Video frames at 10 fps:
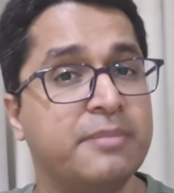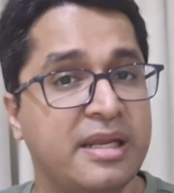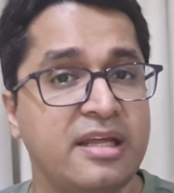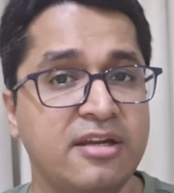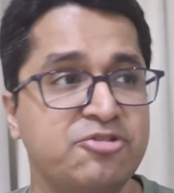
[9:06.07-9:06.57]

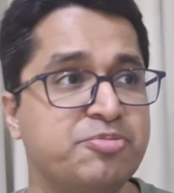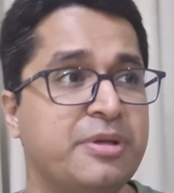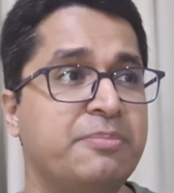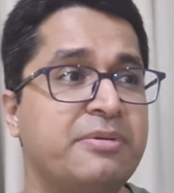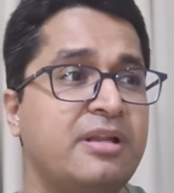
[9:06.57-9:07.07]
many rich
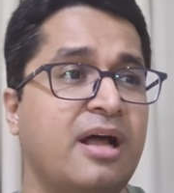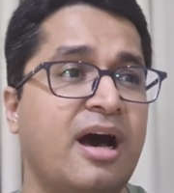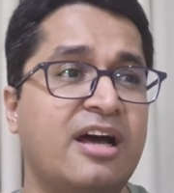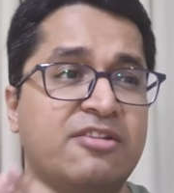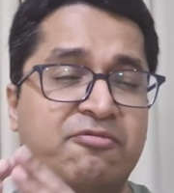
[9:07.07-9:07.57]
people
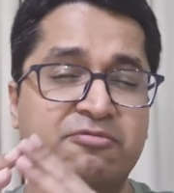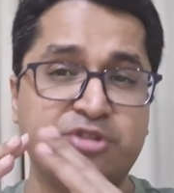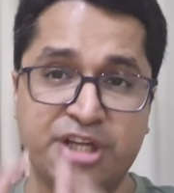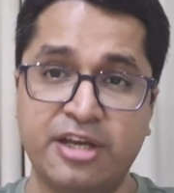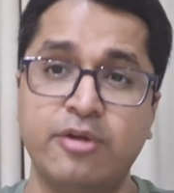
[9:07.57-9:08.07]
are
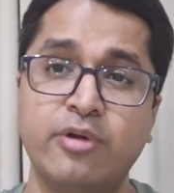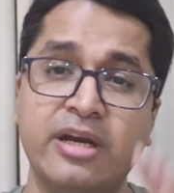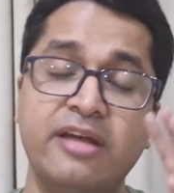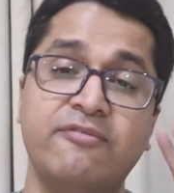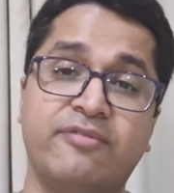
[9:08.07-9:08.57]

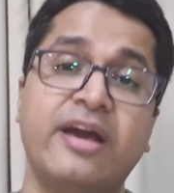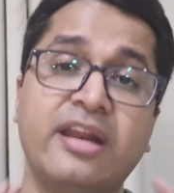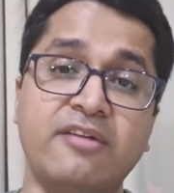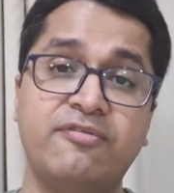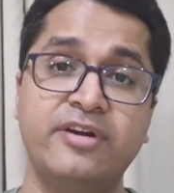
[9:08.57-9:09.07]
genuinely
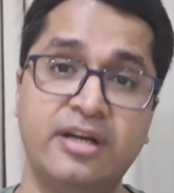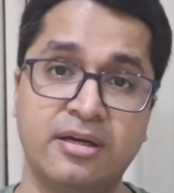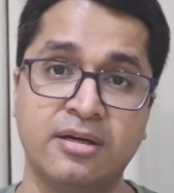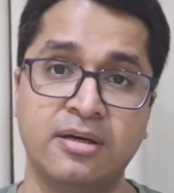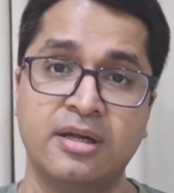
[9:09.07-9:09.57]
very
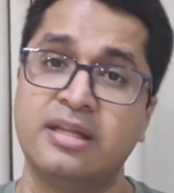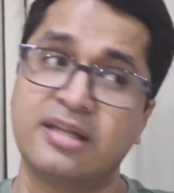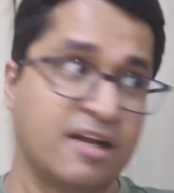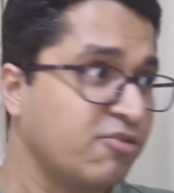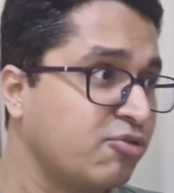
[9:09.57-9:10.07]
fit.
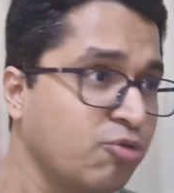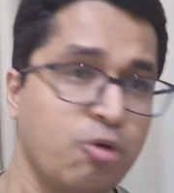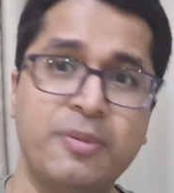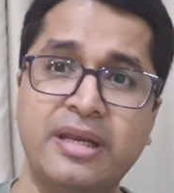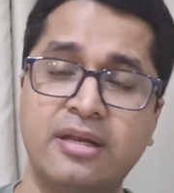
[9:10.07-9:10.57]
There are
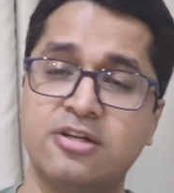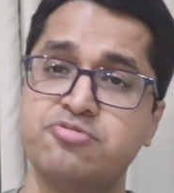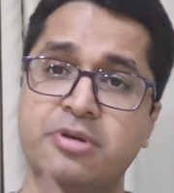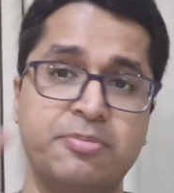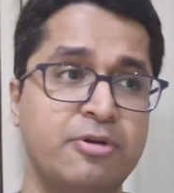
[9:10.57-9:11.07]
so many
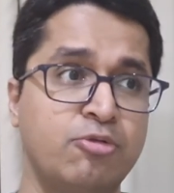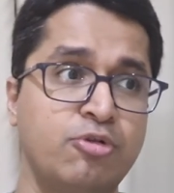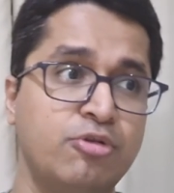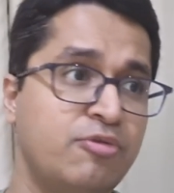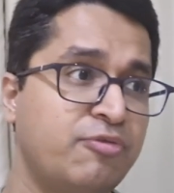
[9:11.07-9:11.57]
rich people
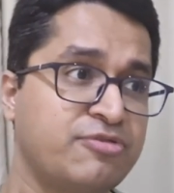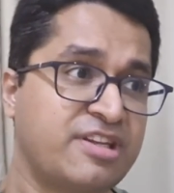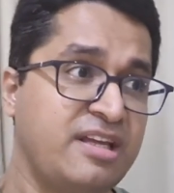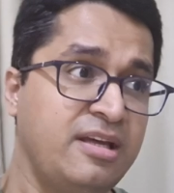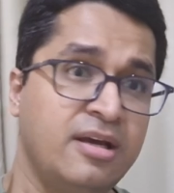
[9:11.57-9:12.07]
who you'll
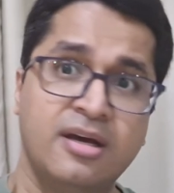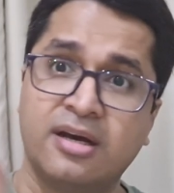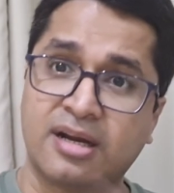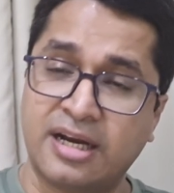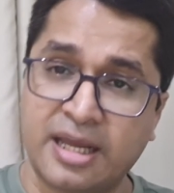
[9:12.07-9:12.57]
see
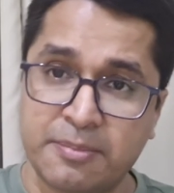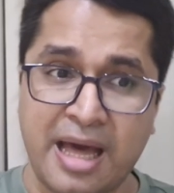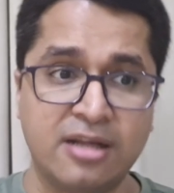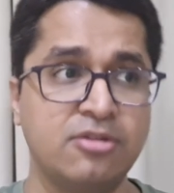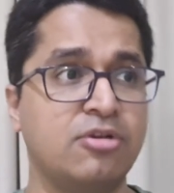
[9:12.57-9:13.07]
running
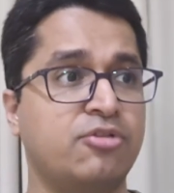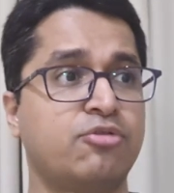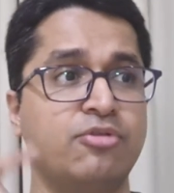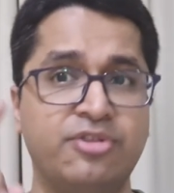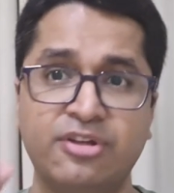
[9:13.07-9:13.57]
marathons.
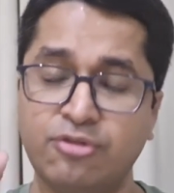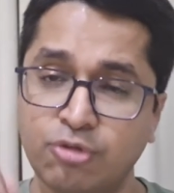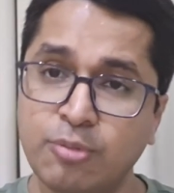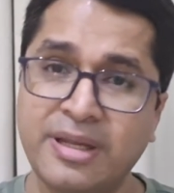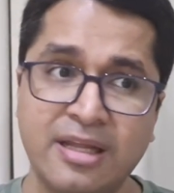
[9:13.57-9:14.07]
You'll see
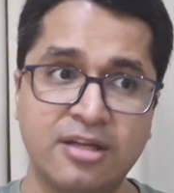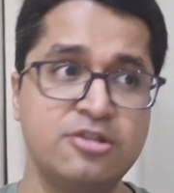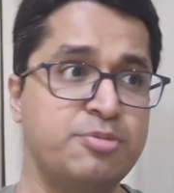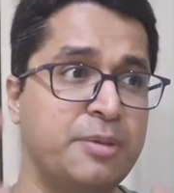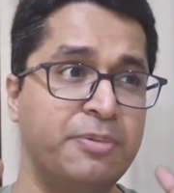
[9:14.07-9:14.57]
so many
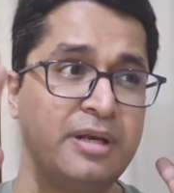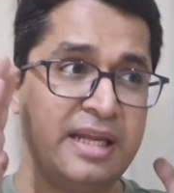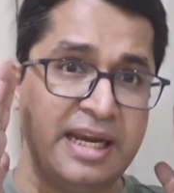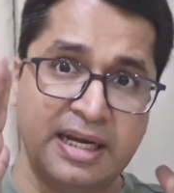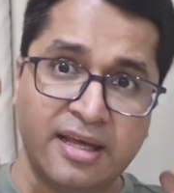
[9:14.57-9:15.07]
rich people
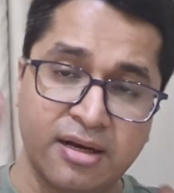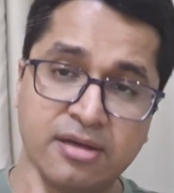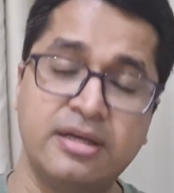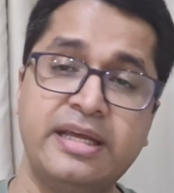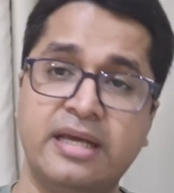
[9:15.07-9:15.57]
eating
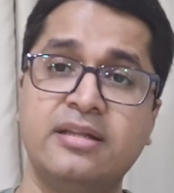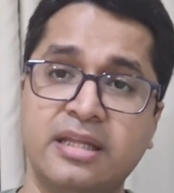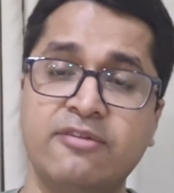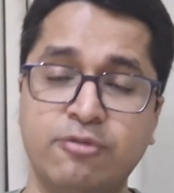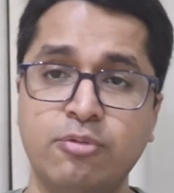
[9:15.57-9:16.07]
really
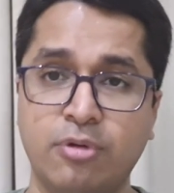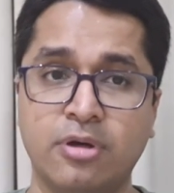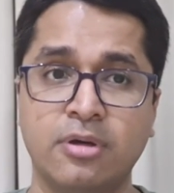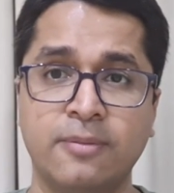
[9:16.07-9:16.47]
healthy food.